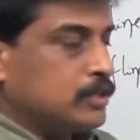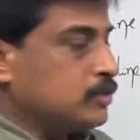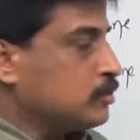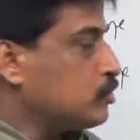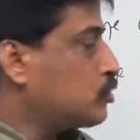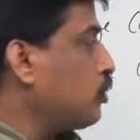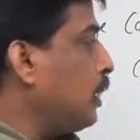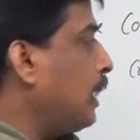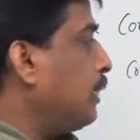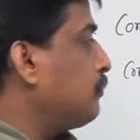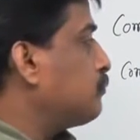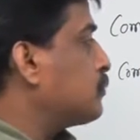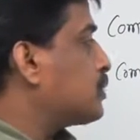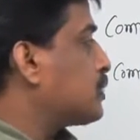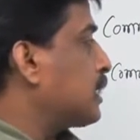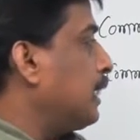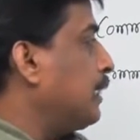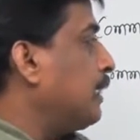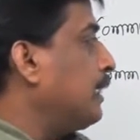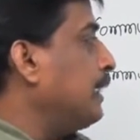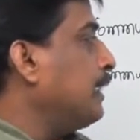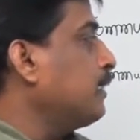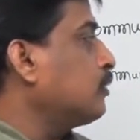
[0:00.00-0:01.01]
So I am
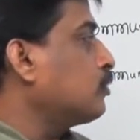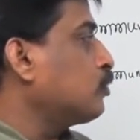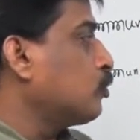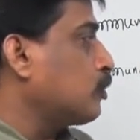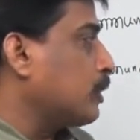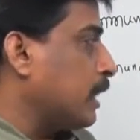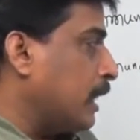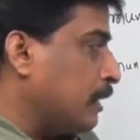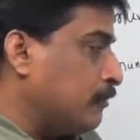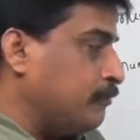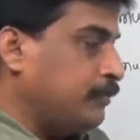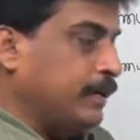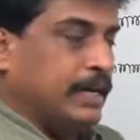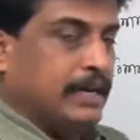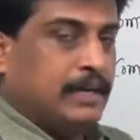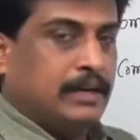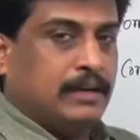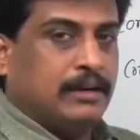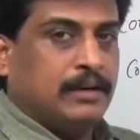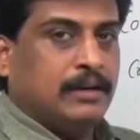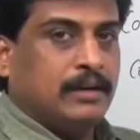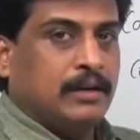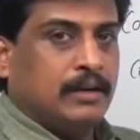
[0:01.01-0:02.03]
sending to
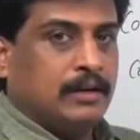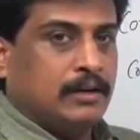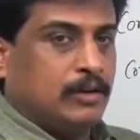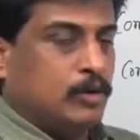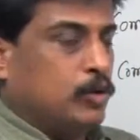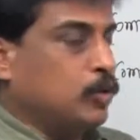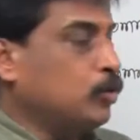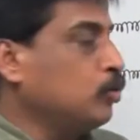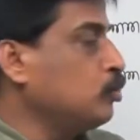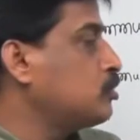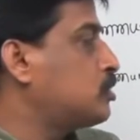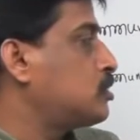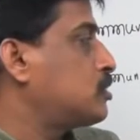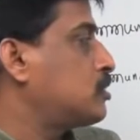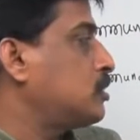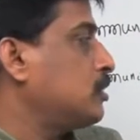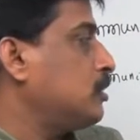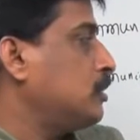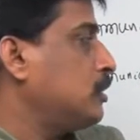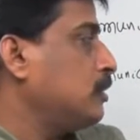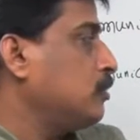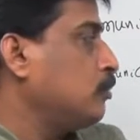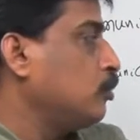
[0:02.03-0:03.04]
Ravi who
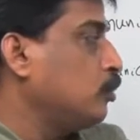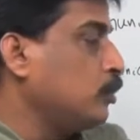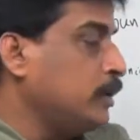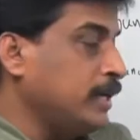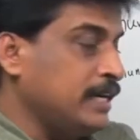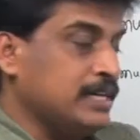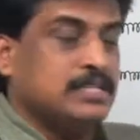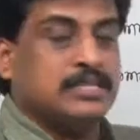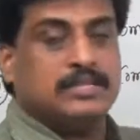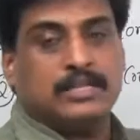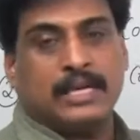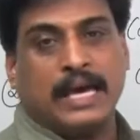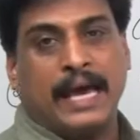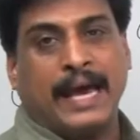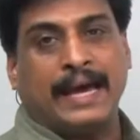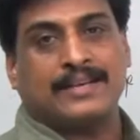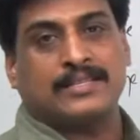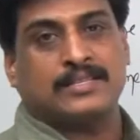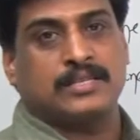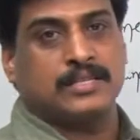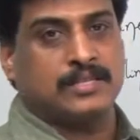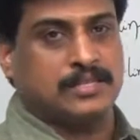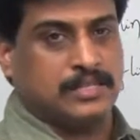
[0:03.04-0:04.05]
is
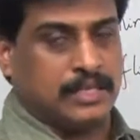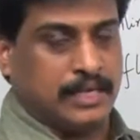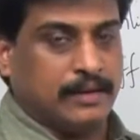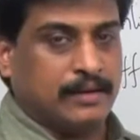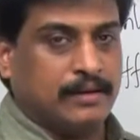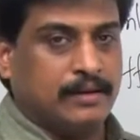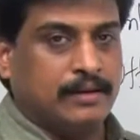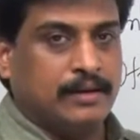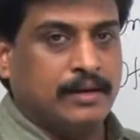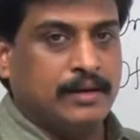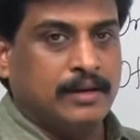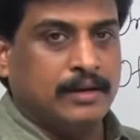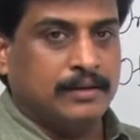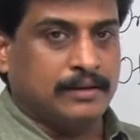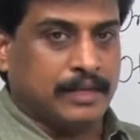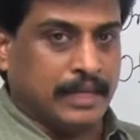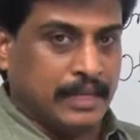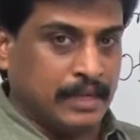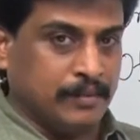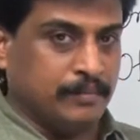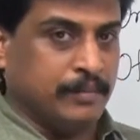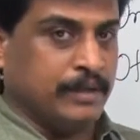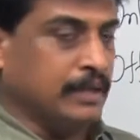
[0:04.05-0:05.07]
accessing
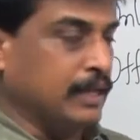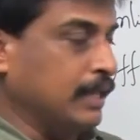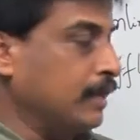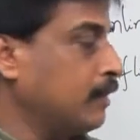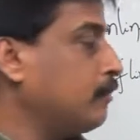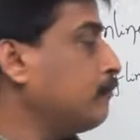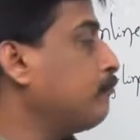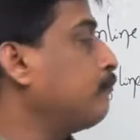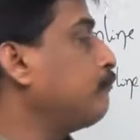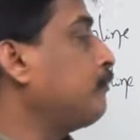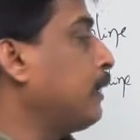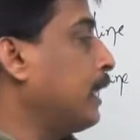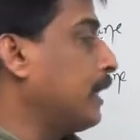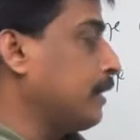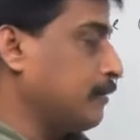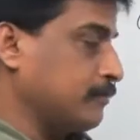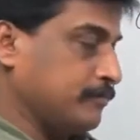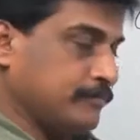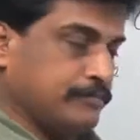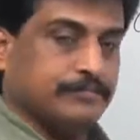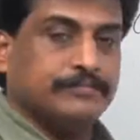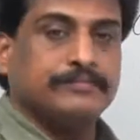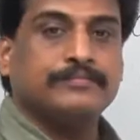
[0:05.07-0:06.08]
terminal 5.
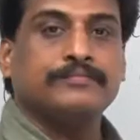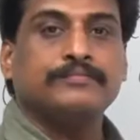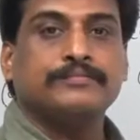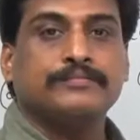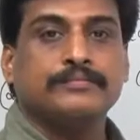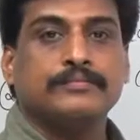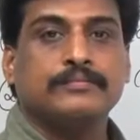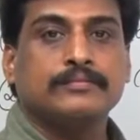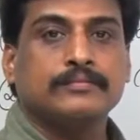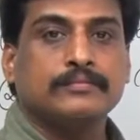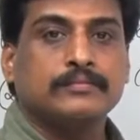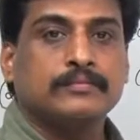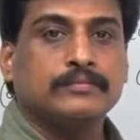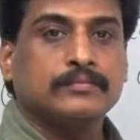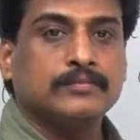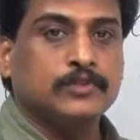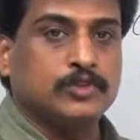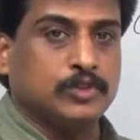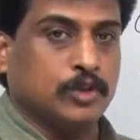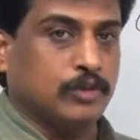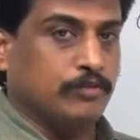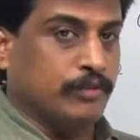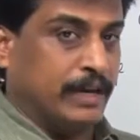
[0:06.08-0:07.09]

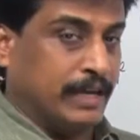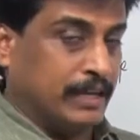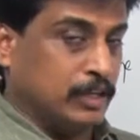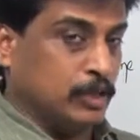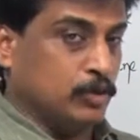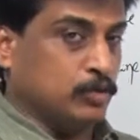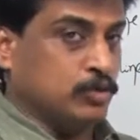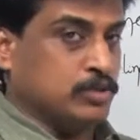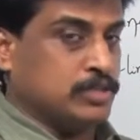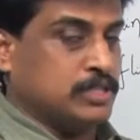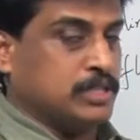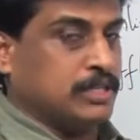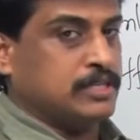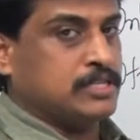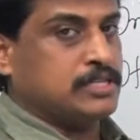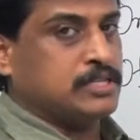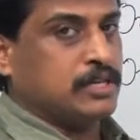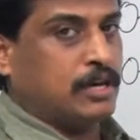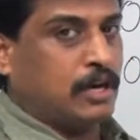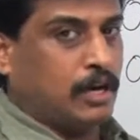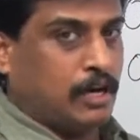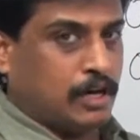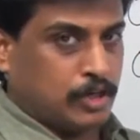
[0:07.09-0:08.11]
So when
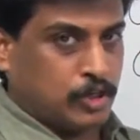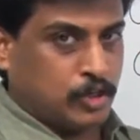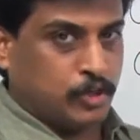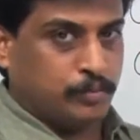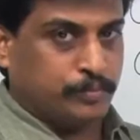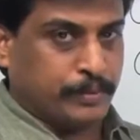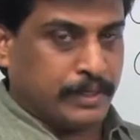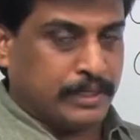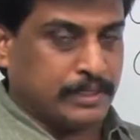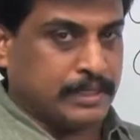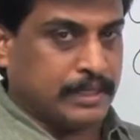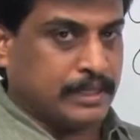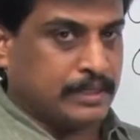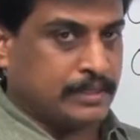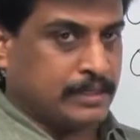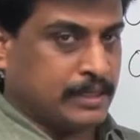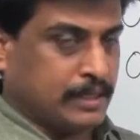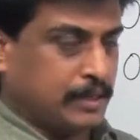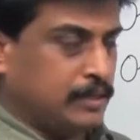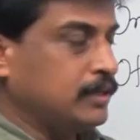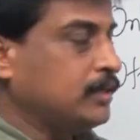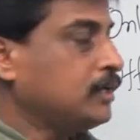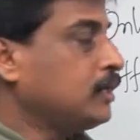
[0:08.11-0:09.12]
users are
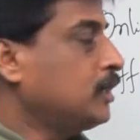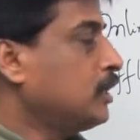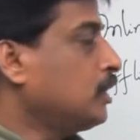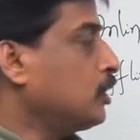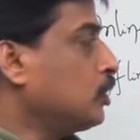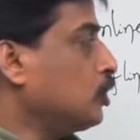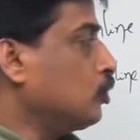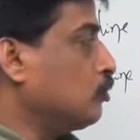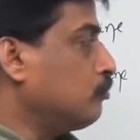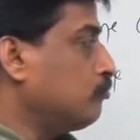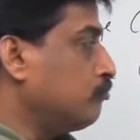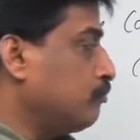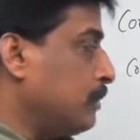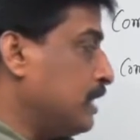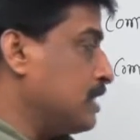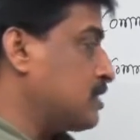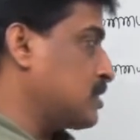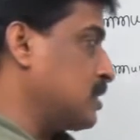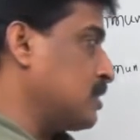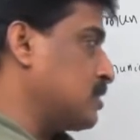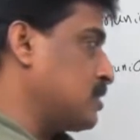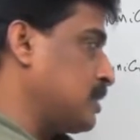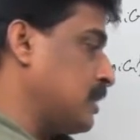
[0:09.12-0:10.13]
duplicated, you
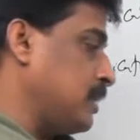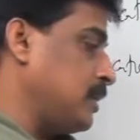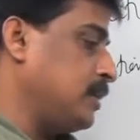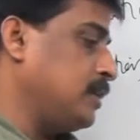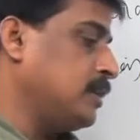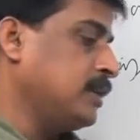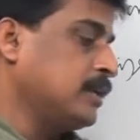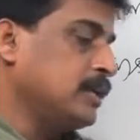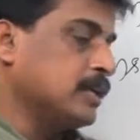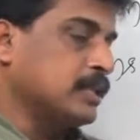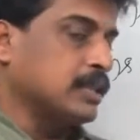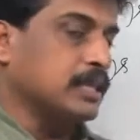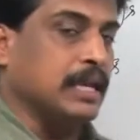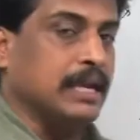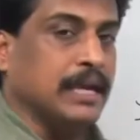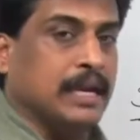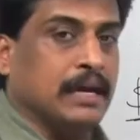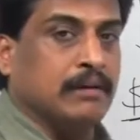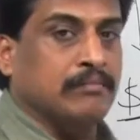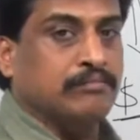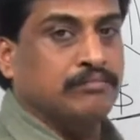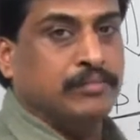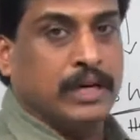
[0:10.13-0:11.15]
must say the
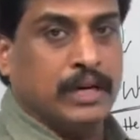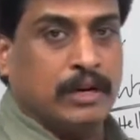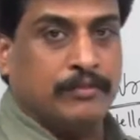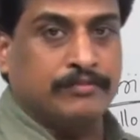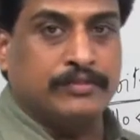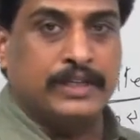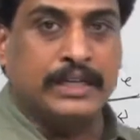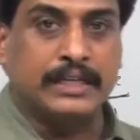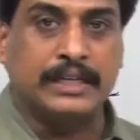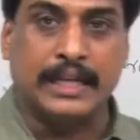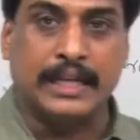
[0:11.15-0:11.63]
number of the